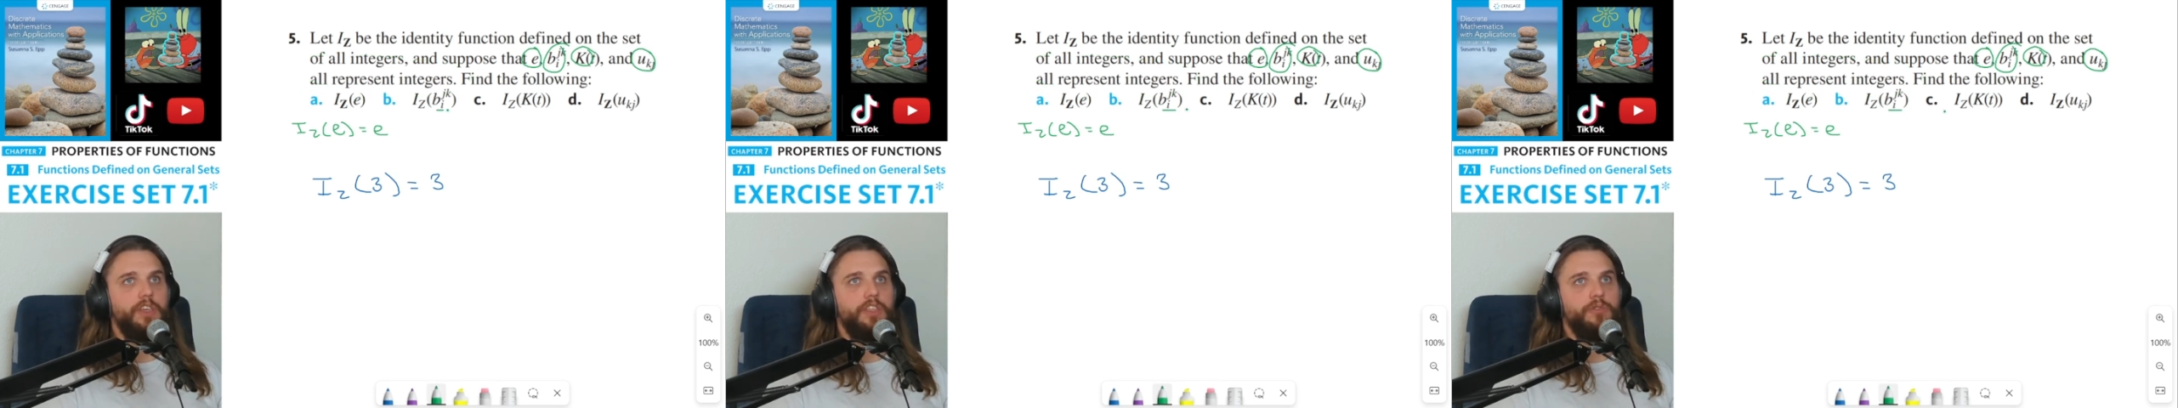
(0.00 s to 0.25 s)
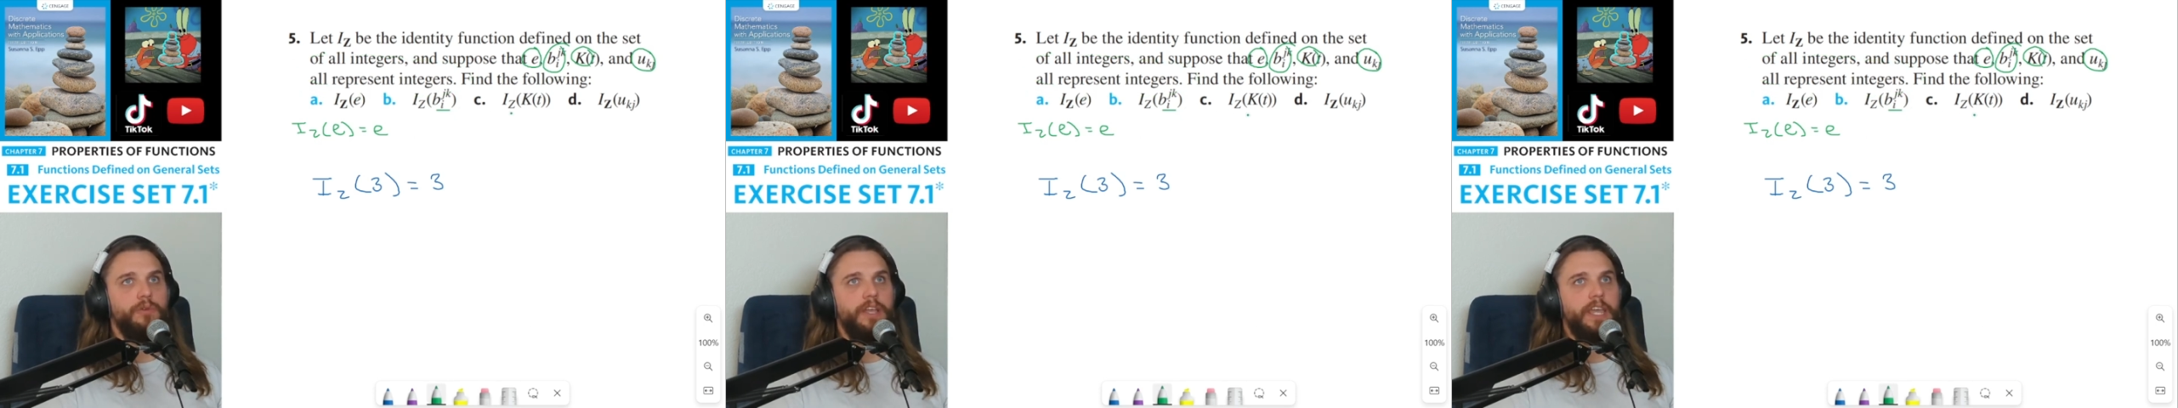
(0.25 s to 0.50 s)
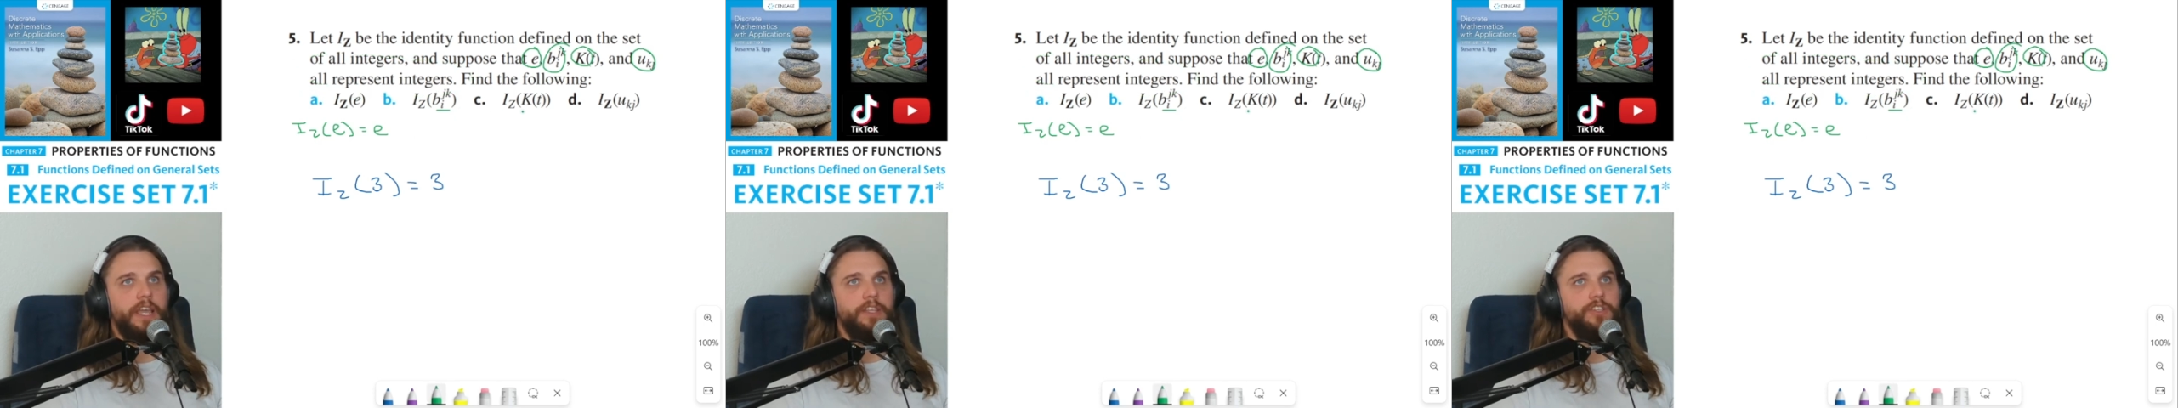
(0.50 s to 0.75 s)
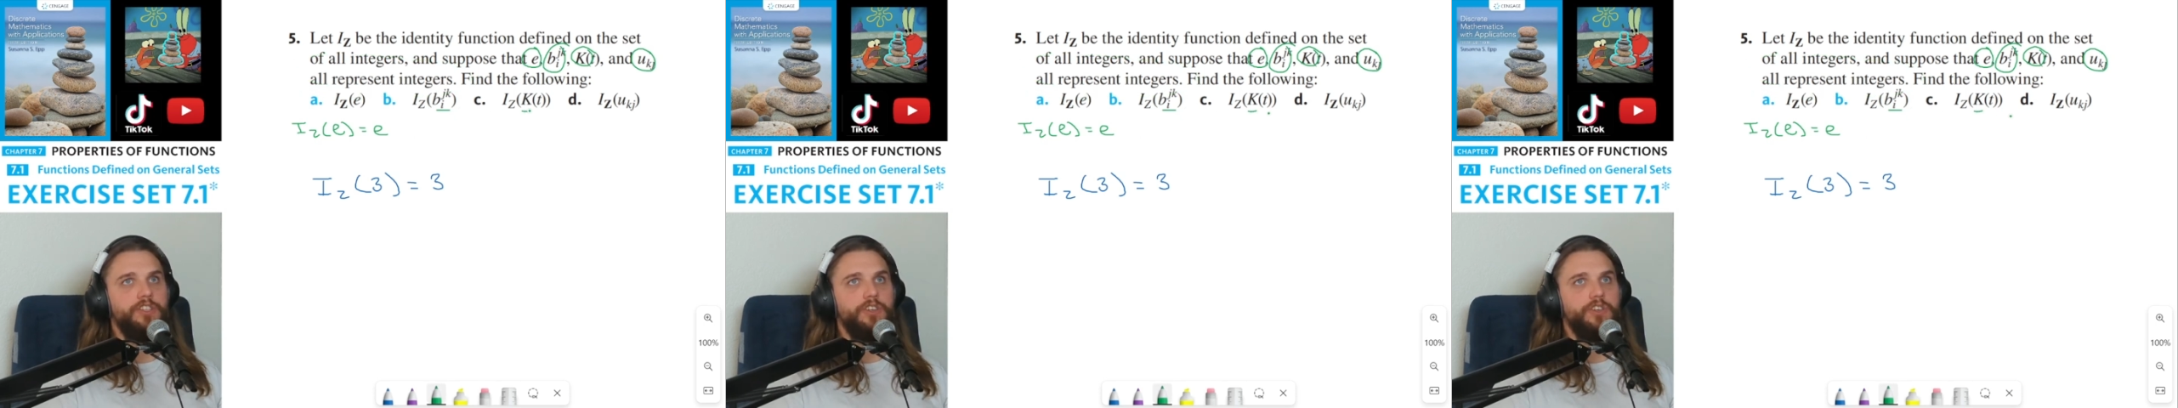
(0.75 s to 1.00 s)
3
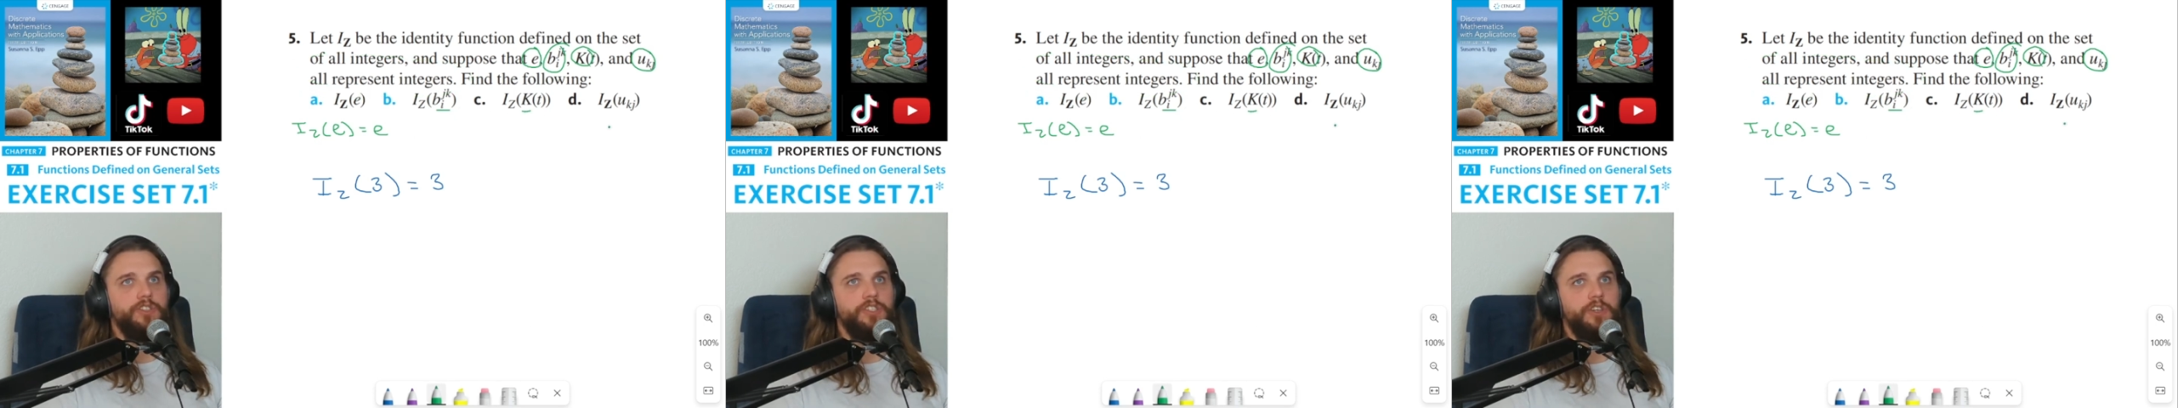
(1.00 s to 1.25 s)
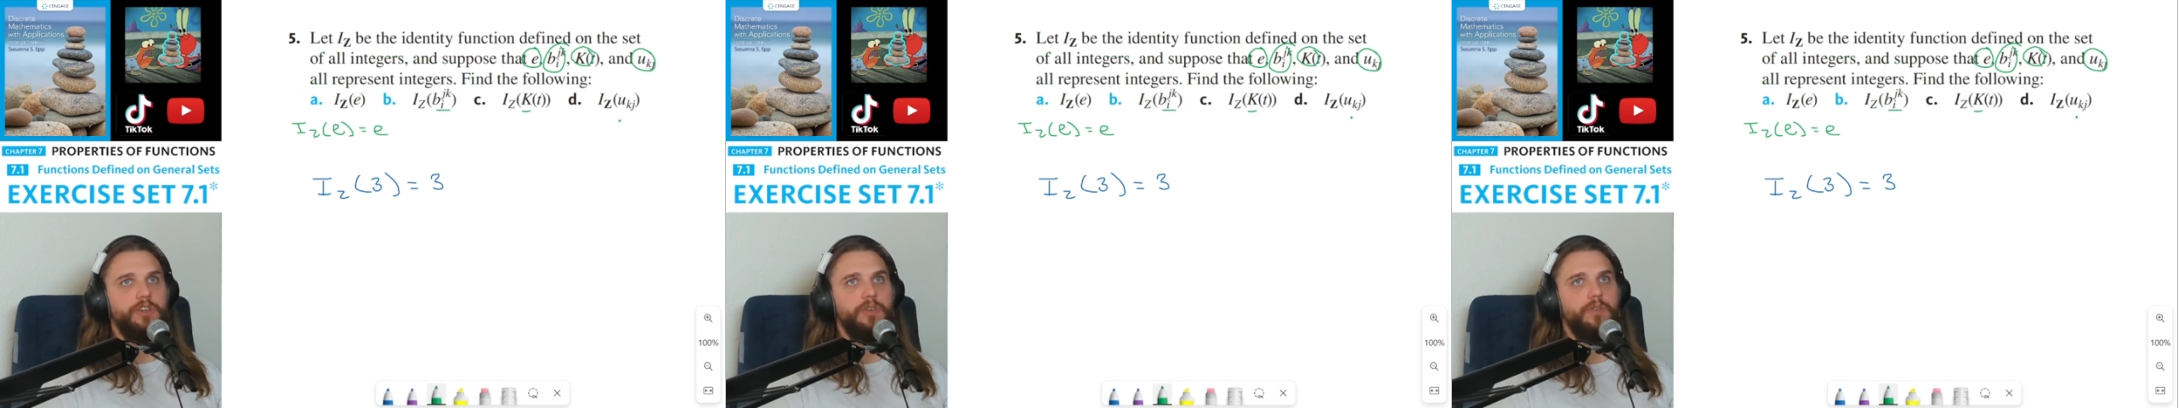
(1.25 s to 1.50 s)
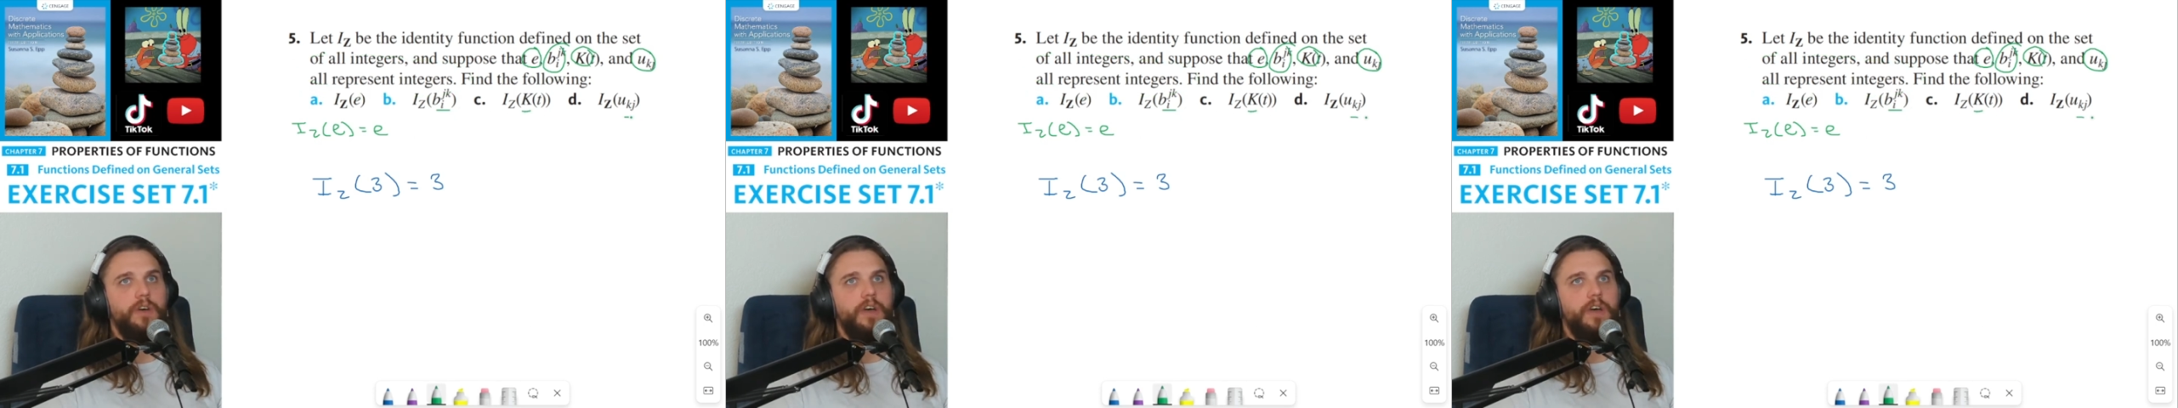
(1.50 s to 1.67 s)
integers too.